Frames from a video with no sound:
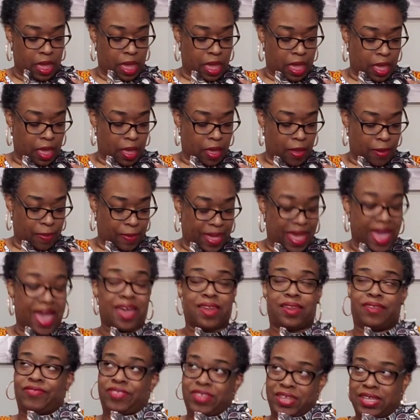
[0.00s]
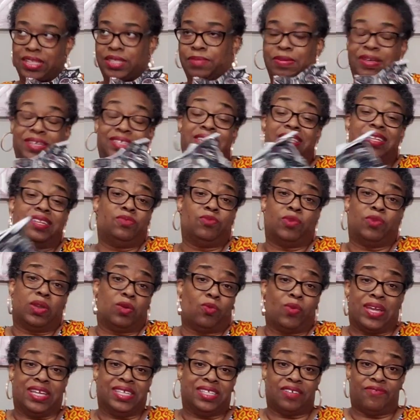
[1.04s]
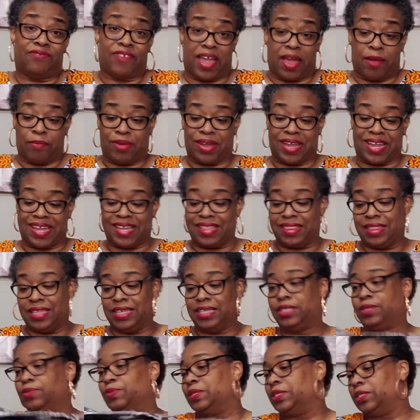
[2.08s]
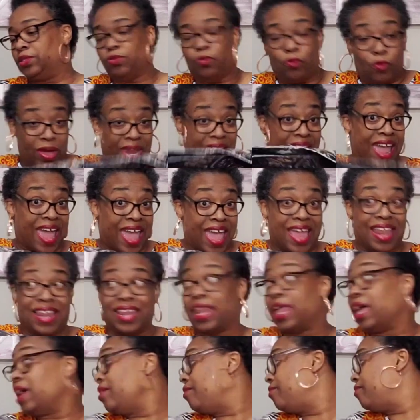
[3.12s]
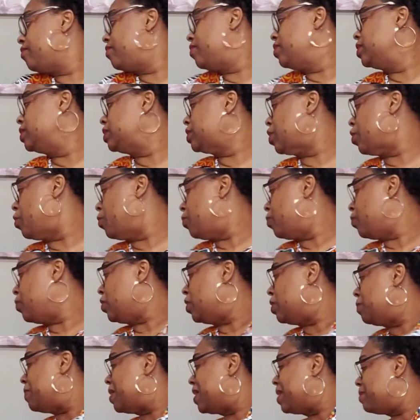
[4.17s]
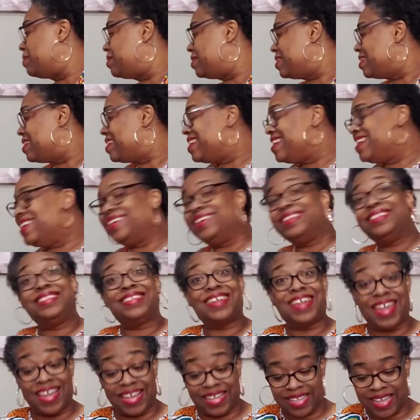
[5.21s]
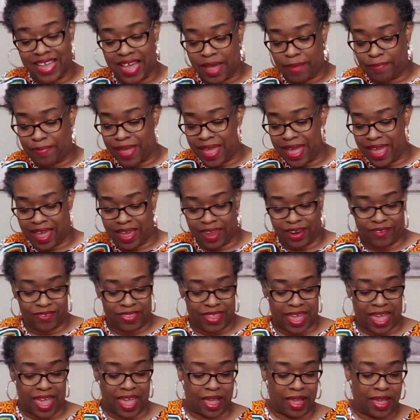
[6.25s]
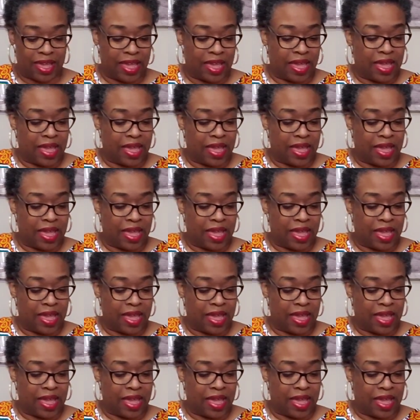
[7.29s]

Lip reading: out of this because I didn't want to waste the fabric, and this was what I had left. So we're gonna make a tank top out of that.